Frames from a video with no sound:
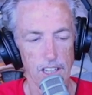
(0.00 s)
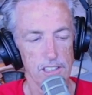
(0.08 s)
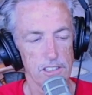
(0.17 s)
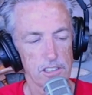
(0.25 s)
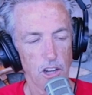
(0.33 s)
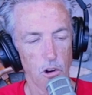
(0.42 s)

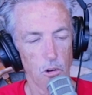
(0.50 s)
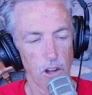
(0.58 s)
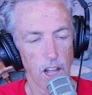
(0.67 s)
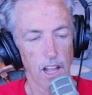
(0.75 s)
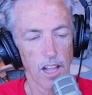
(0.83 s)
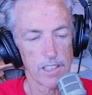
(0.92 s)
So
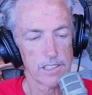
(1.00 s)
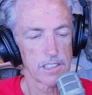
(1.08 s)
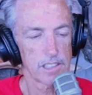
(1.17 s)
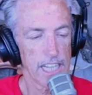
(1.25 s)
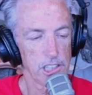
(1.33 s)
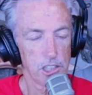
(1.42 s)

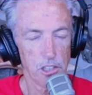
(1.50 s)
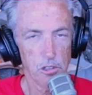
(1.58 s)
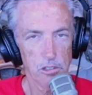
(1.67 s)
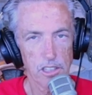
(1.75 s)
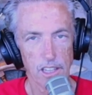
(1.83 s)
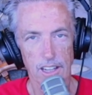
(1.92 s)
stay
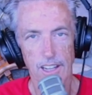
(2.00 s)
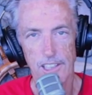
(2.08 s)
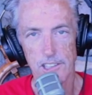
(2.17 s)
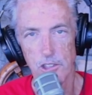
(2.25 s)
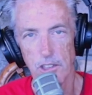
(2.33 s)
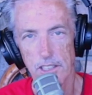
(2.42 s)
tuned,
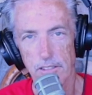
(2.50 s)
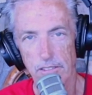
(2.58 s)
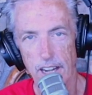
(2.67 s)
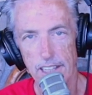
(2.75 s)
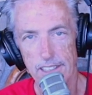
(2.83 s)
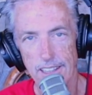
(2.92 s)
join the
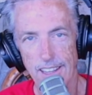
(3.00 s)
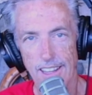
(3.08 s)
fight,